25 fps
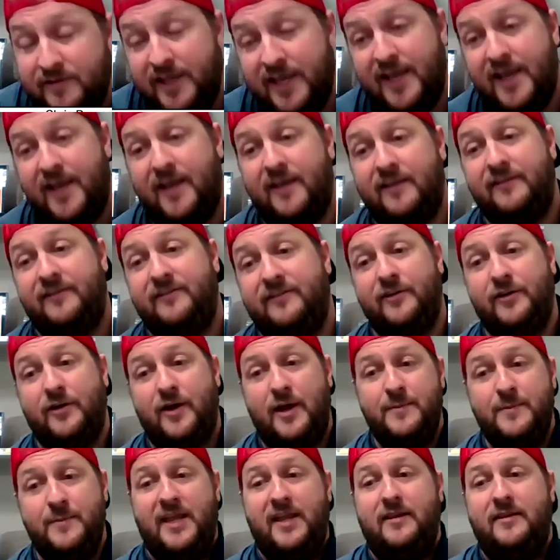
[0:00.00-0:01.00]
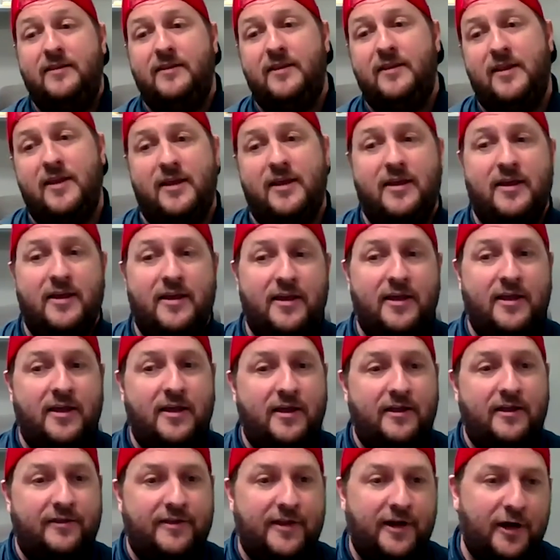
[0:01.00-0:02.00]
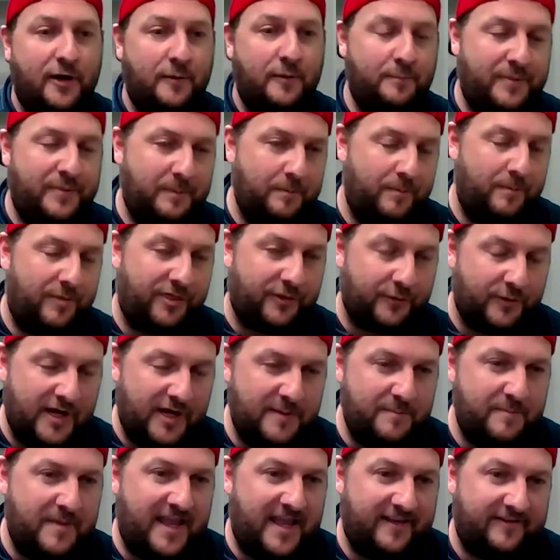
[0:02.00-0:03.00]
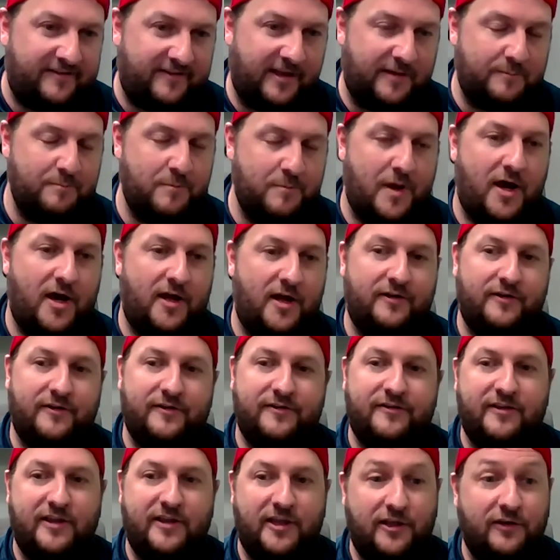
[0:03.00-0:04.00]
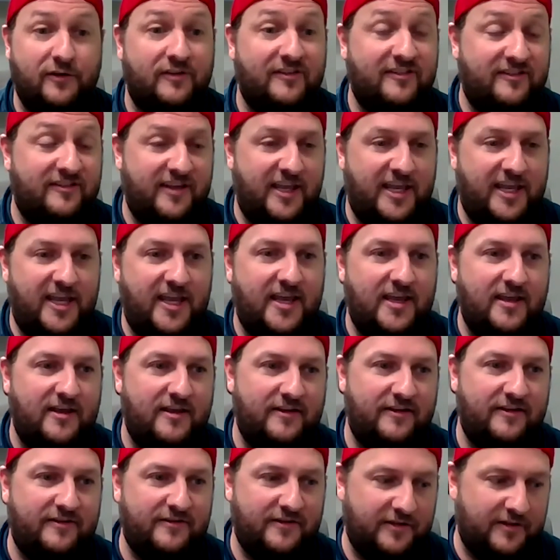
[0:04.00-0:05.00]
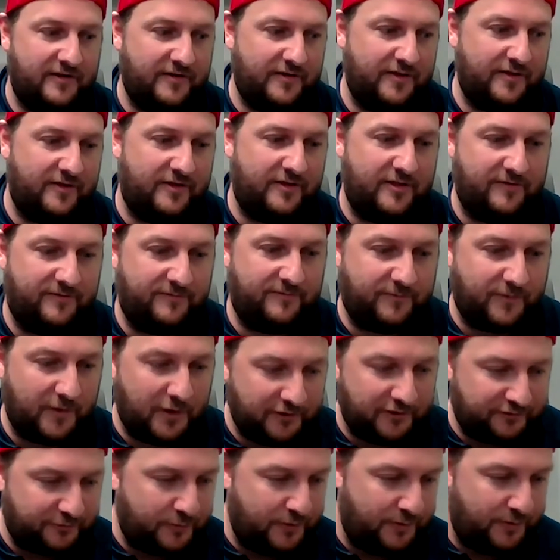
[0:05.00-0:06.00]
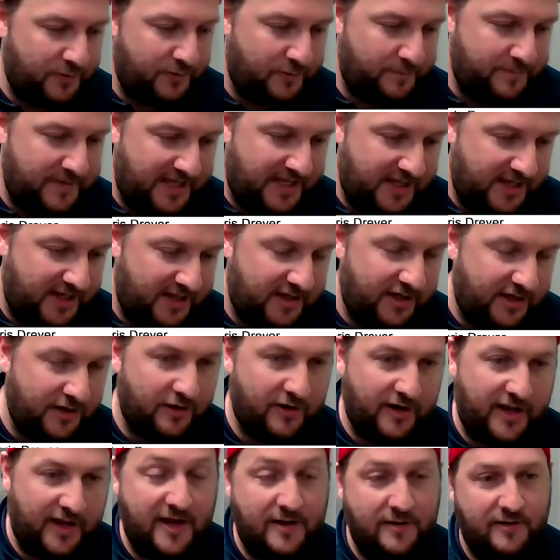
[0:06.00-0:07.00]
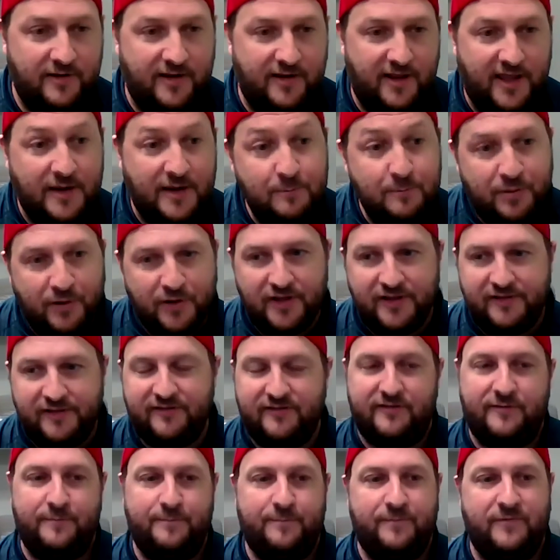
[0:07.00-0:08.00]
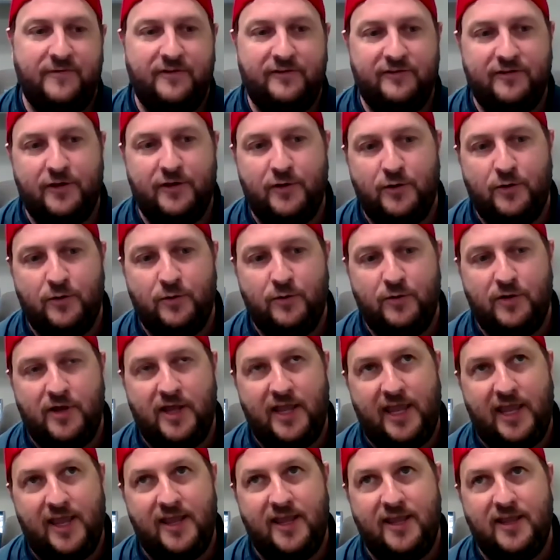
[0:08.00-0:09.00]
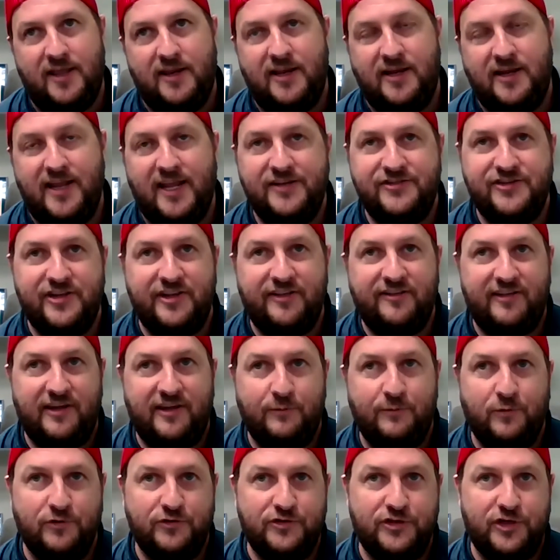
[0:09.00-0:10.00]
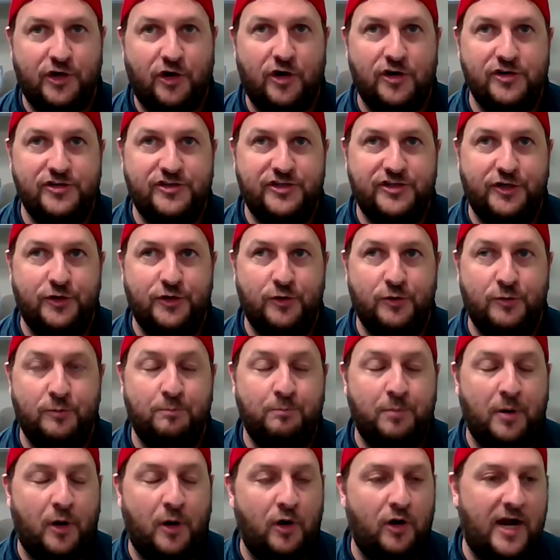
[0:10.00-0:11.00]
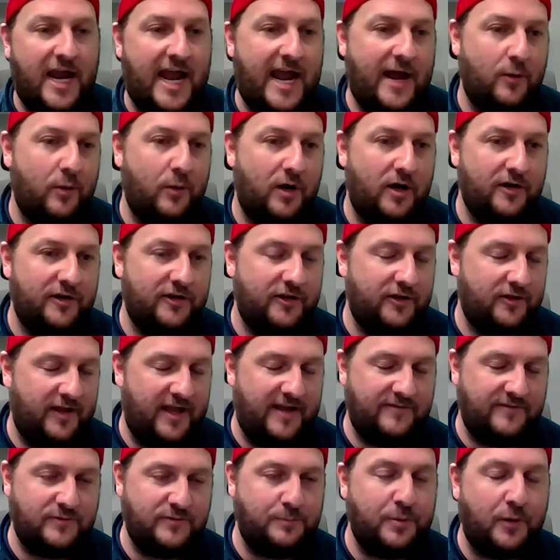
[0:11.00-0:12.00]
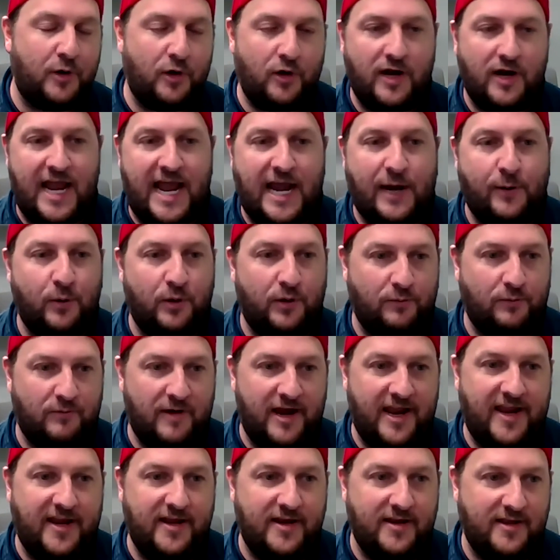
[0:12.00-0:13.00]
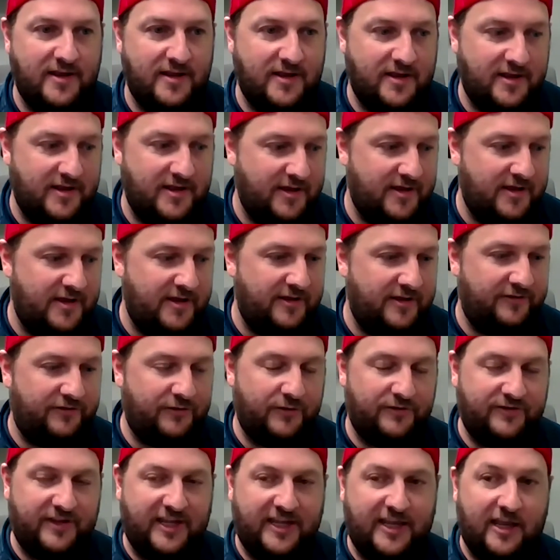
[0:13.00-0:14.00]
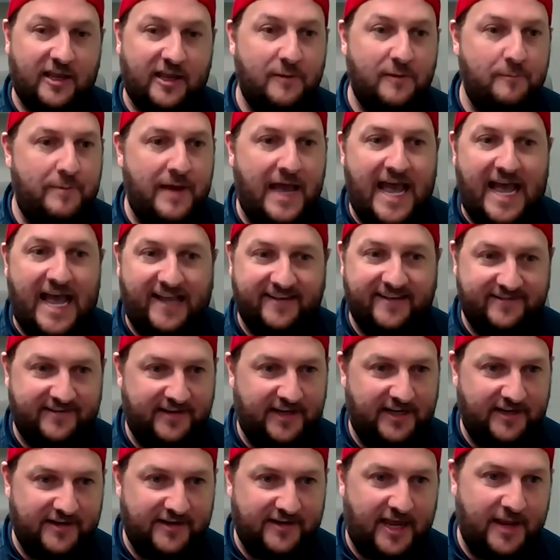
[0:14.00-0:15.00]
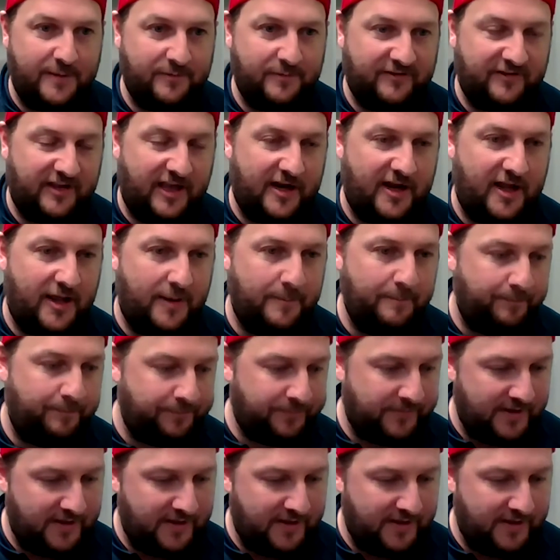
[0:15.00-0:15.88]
yeah. So I mean, there are three basic models that you'll see. So the the first one will be your in inputs. So a an agency will charge you per hour. They'll have a per hour rate. So it's like a capacity type setup.